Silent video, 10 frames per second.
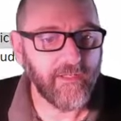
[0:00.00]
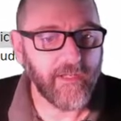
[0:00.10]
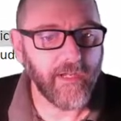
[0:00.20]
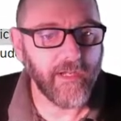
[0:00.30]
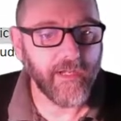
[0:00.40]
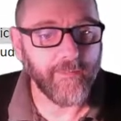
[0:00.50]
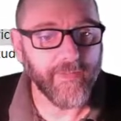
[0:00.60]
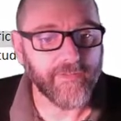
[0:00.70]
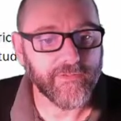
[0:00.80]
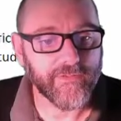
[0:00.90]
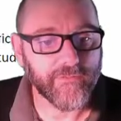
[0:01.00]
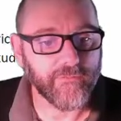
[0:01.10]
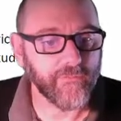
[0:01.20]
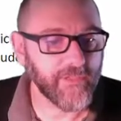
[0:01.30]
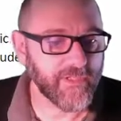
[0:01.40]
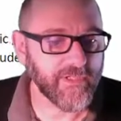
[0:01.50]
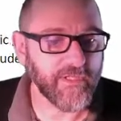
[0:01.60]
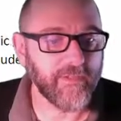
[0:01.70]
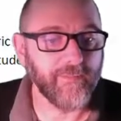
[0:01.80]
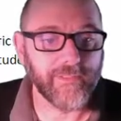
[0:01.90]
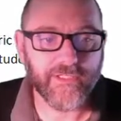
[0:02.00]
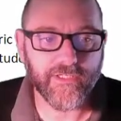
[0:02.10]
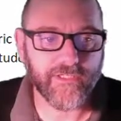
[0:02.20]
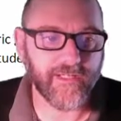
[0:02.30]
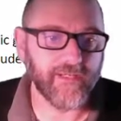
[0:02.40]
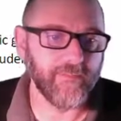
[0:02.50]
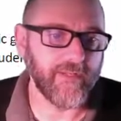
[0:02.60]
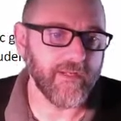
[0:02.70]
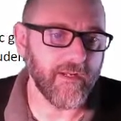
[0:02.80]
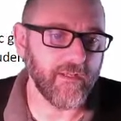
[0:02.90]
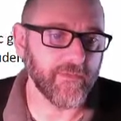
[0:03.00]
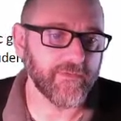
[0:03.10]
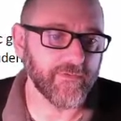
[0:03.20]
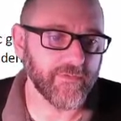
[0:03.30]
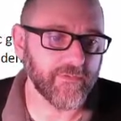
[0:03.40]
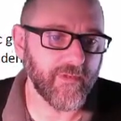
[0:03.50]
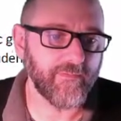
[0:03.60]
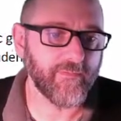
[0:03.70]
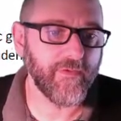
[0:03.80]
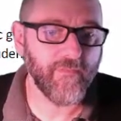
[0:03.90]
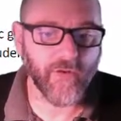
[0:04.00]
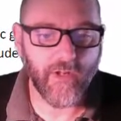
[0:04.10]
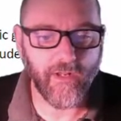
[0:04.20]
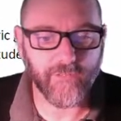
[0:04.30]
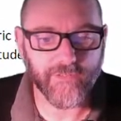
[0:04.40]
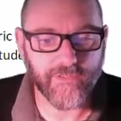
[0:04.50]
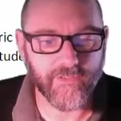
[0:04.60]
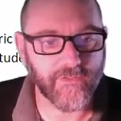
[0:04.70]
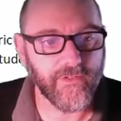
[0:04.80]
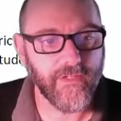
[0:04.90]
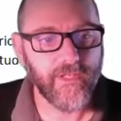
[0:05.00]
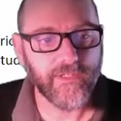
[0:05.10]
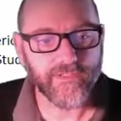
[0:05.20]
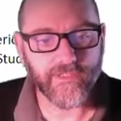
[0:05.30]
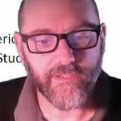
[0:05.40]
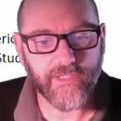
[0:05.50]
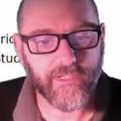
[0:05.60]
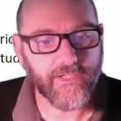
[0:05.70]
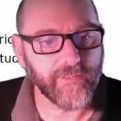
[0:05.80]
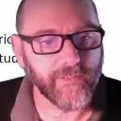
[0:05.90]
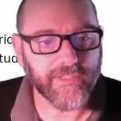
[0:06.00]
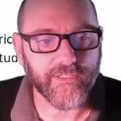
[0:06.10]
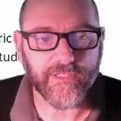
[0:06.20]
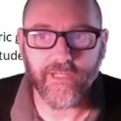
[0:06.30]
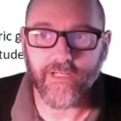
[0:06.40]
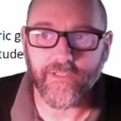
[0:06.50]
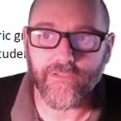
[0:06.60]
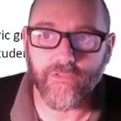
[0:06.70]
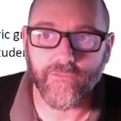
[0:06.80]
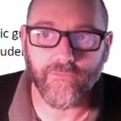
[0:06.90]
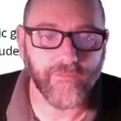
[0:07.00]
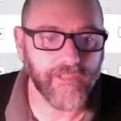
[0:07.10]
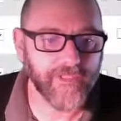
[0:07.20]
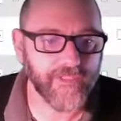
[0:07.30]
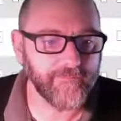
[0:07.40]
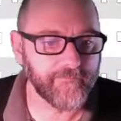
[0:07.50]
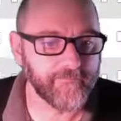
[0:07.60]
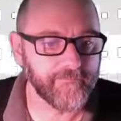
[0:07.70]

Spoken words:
And student reflection and completion date can be null. So we have 3 more columns to do: start date, completion date, and student reflection.